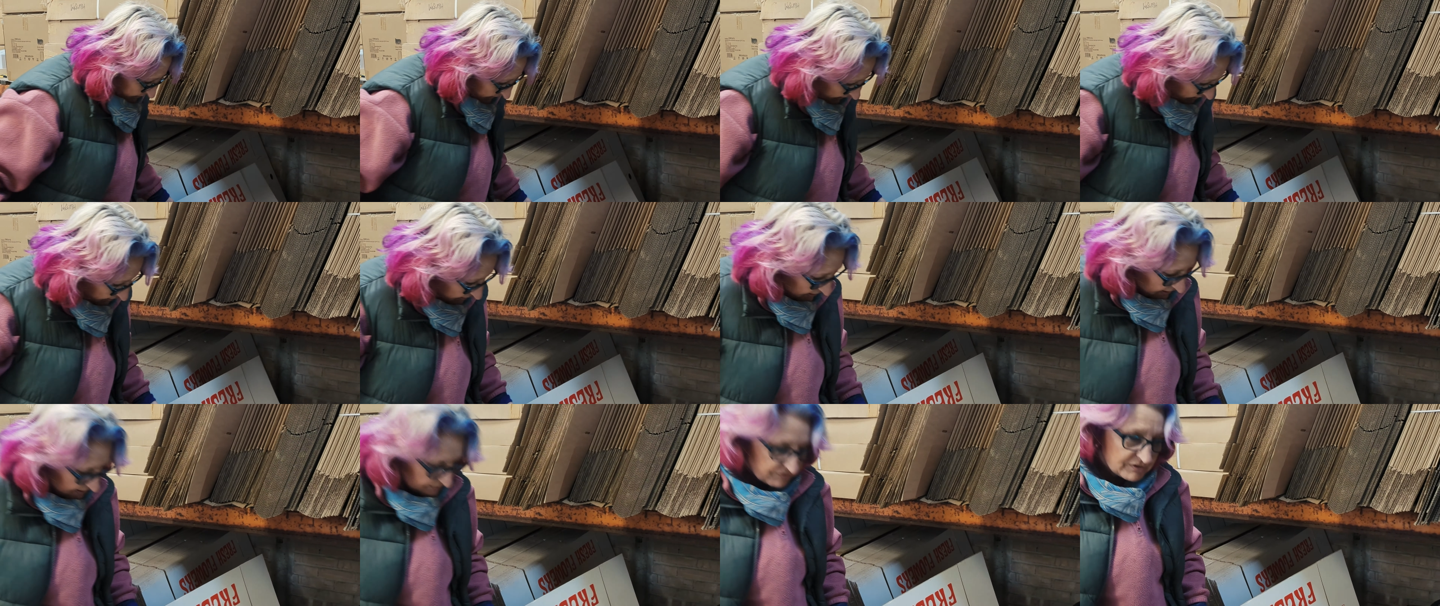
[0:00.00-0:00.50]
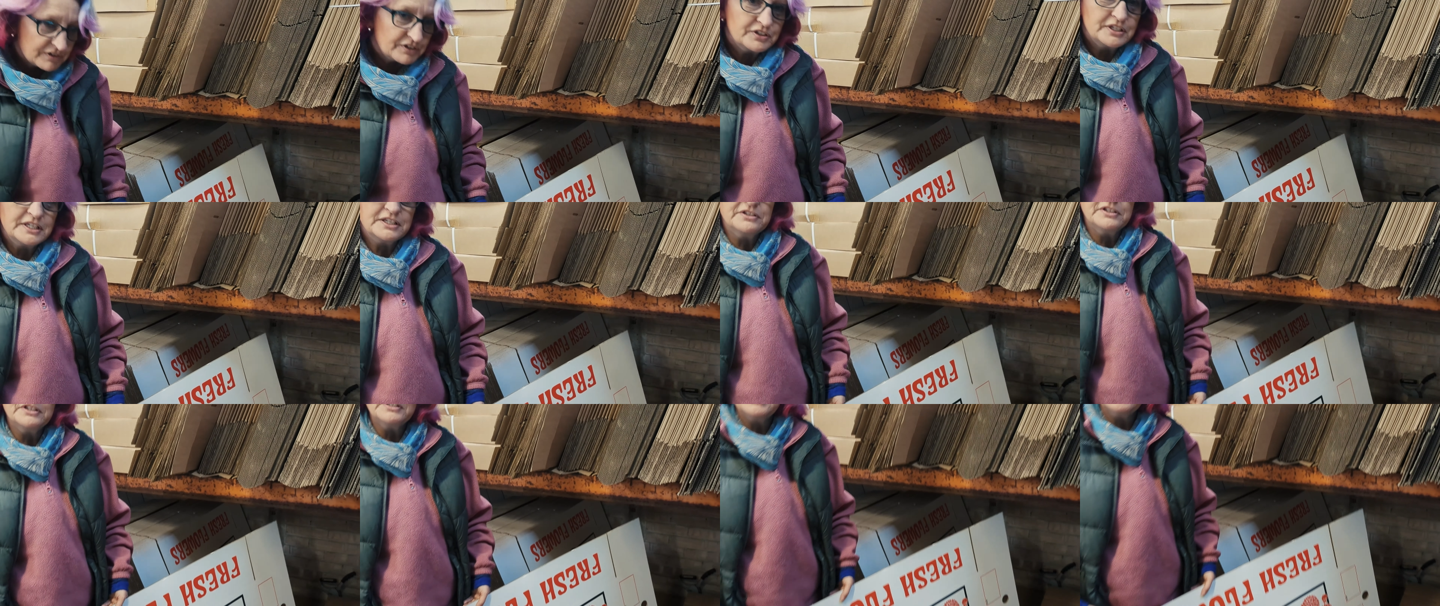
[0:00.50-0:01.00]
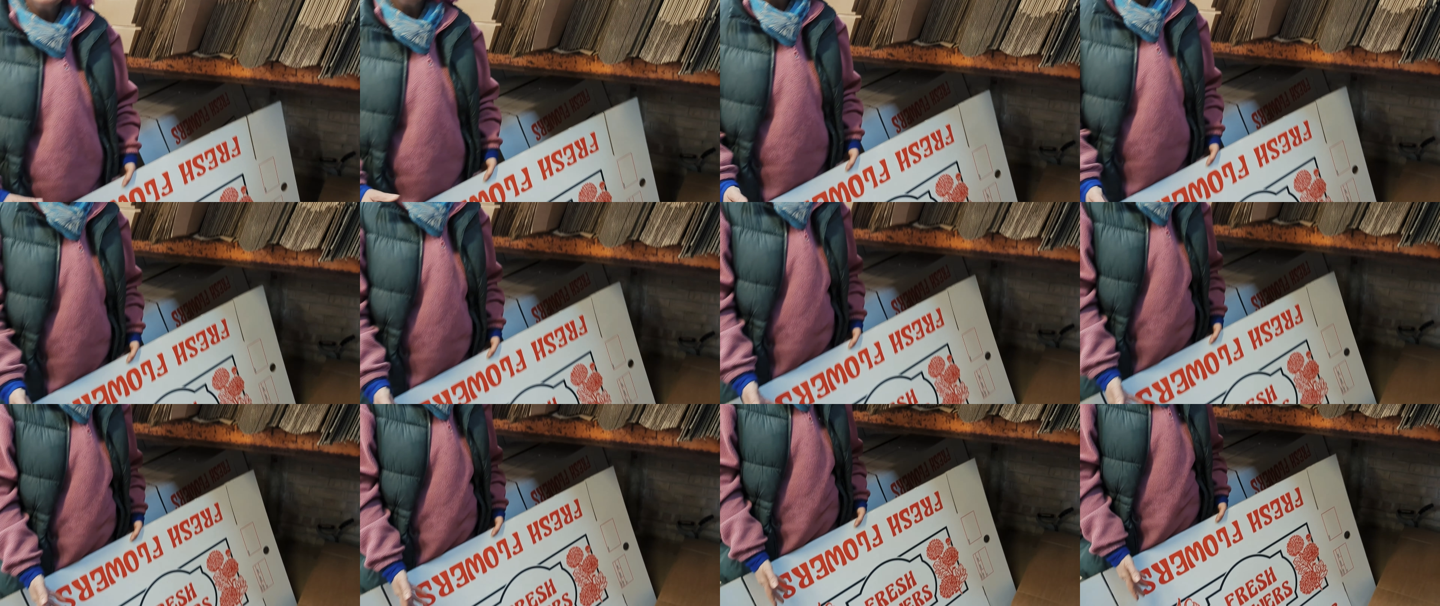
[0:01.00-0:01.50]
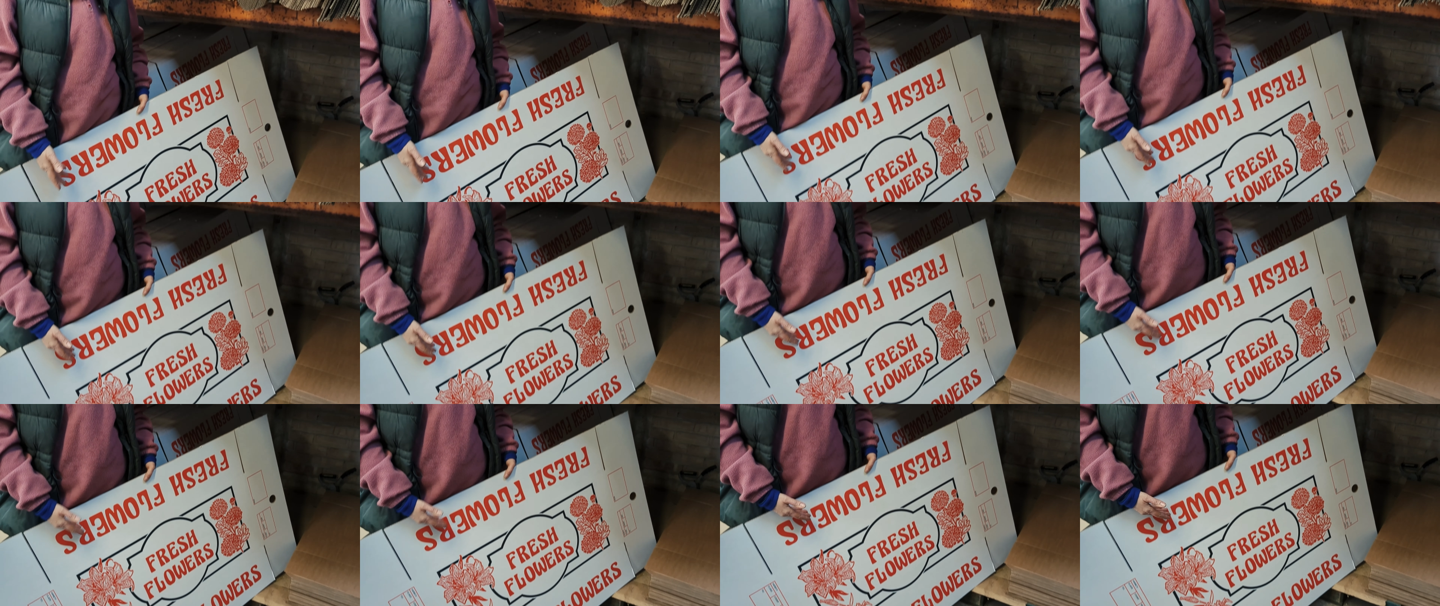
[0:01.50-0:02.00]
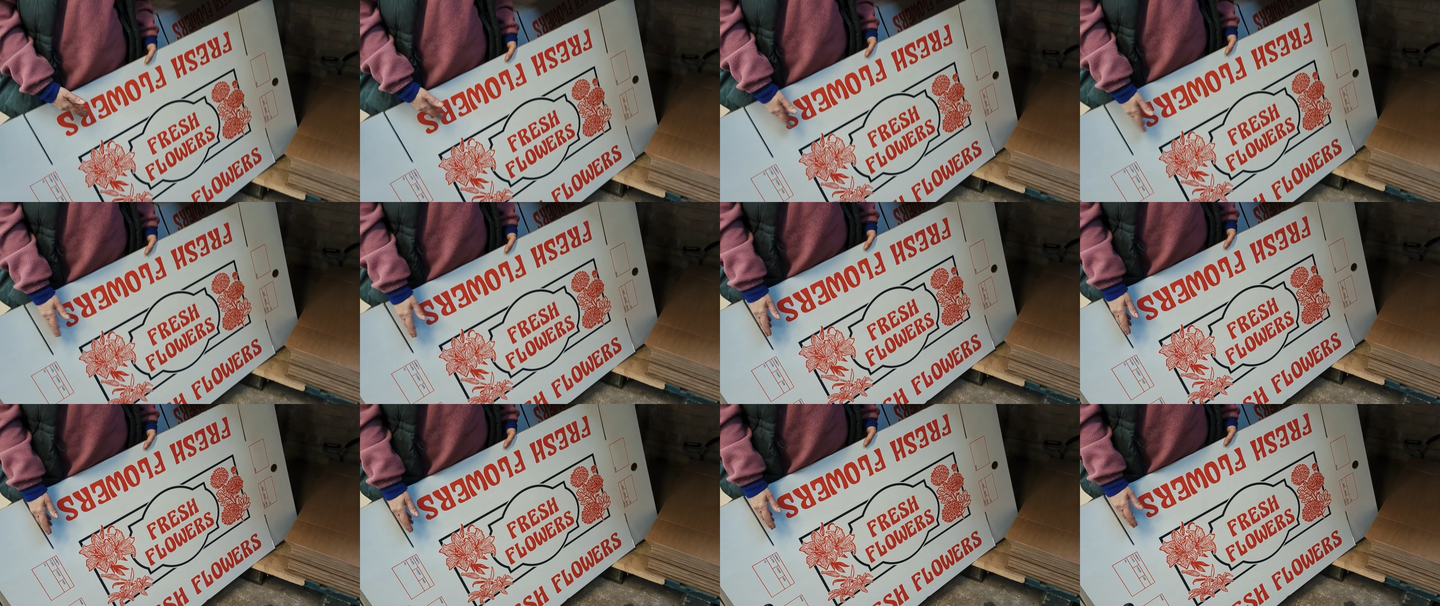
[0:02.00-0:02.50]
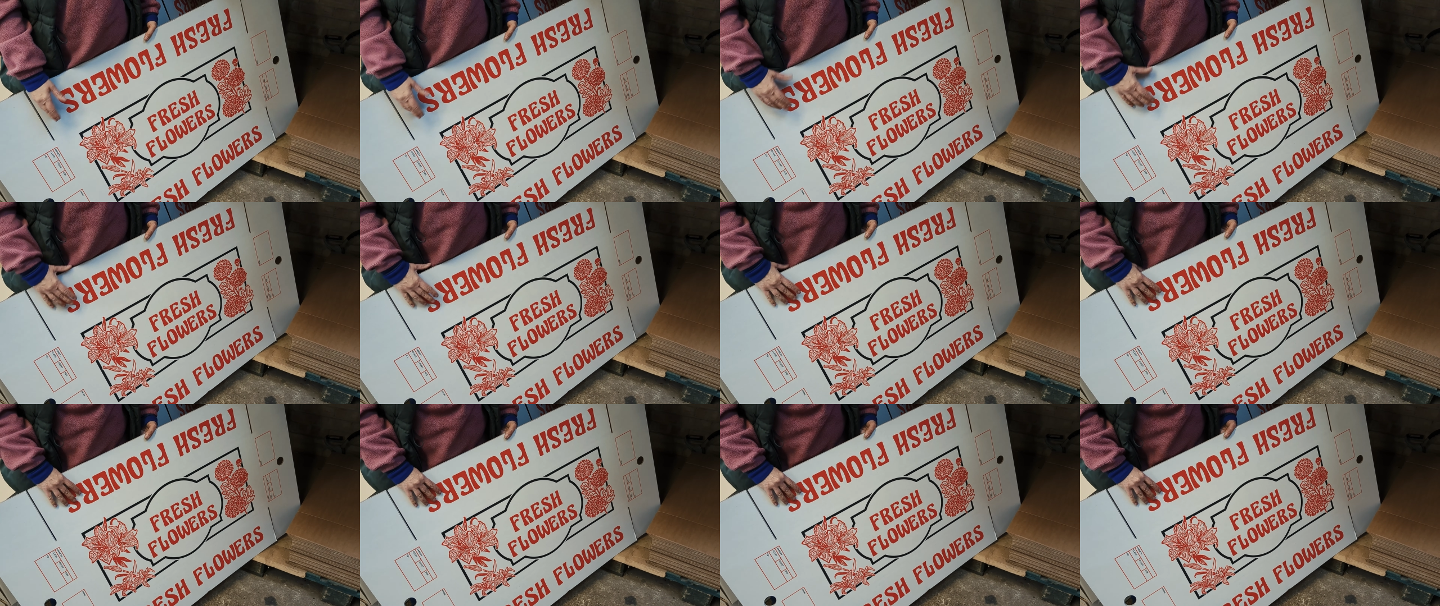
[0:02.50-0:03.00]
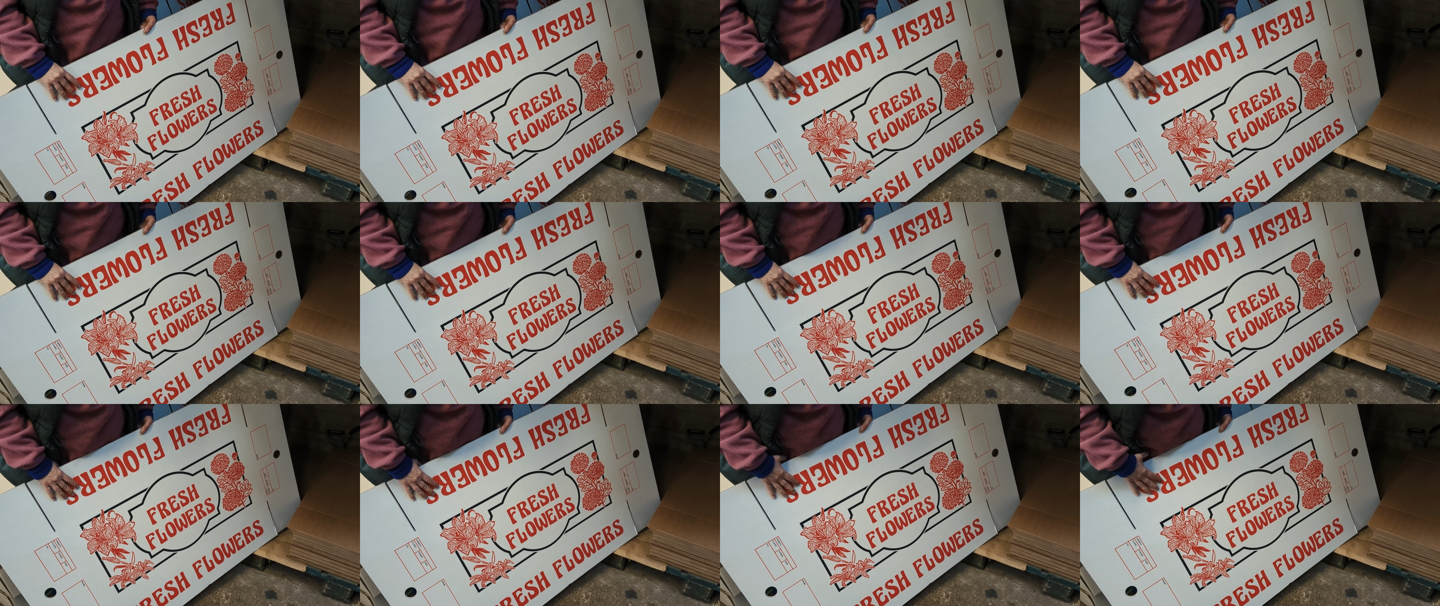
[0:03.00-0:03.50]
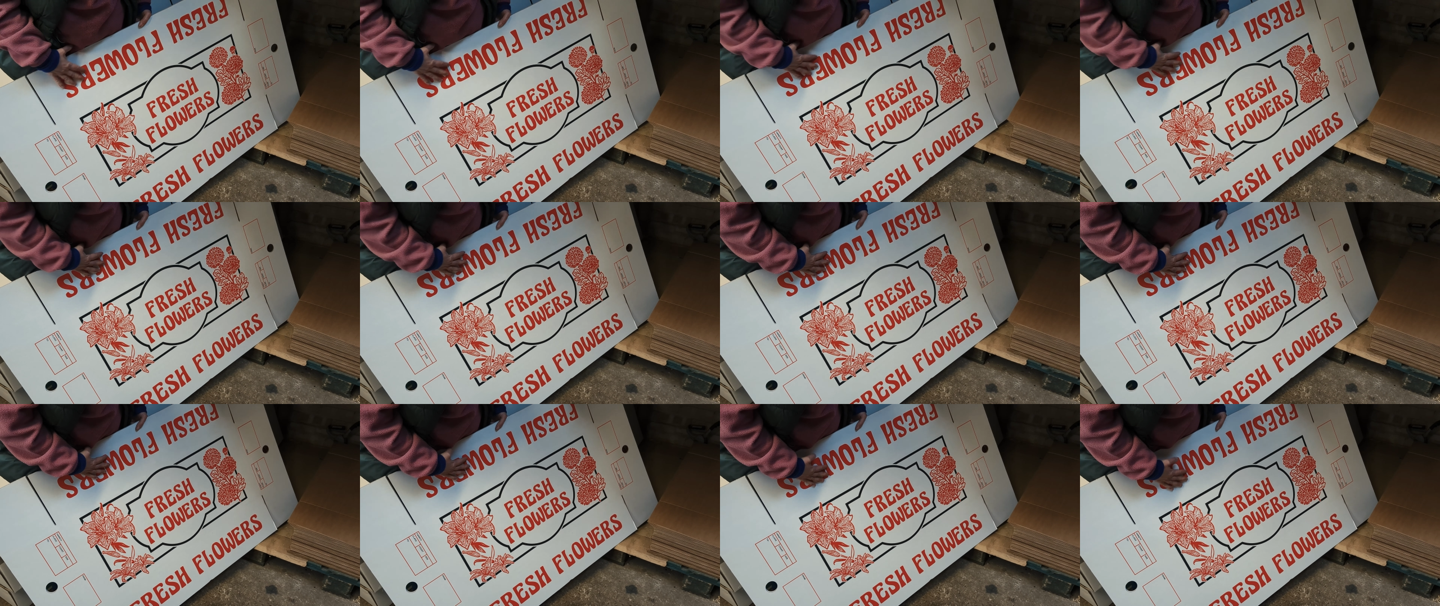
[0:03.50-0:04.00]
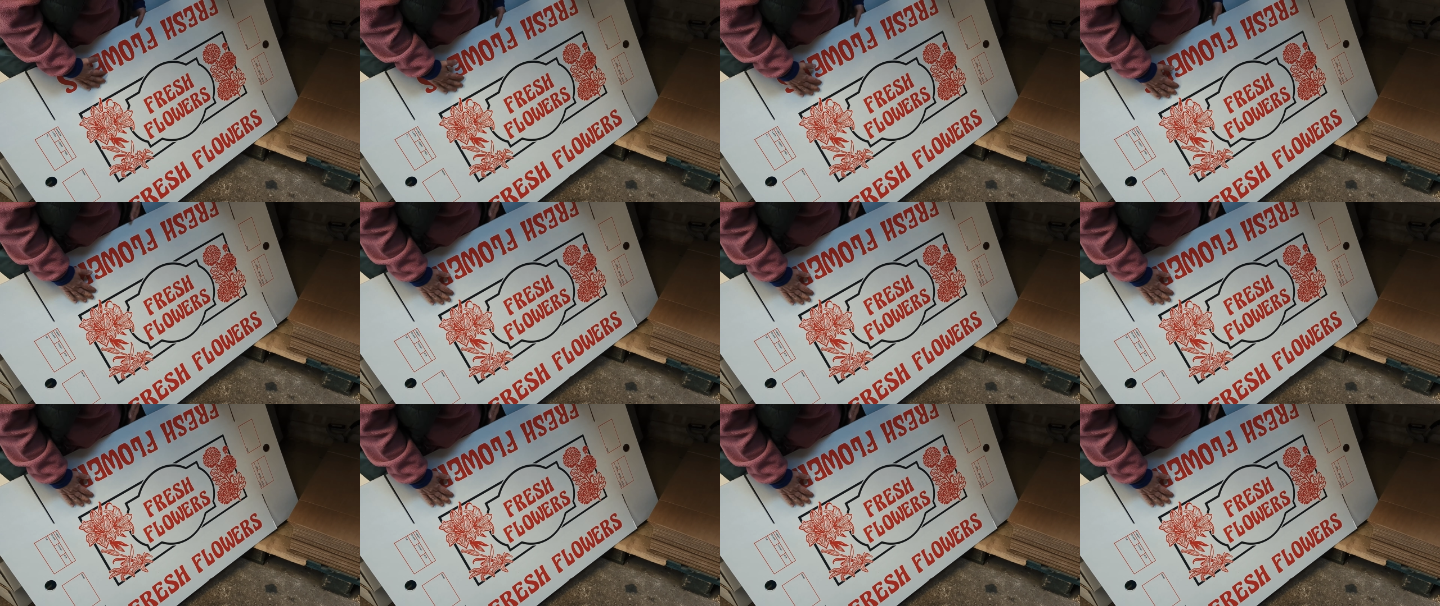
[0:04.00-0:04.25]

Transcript: (no speaker visible)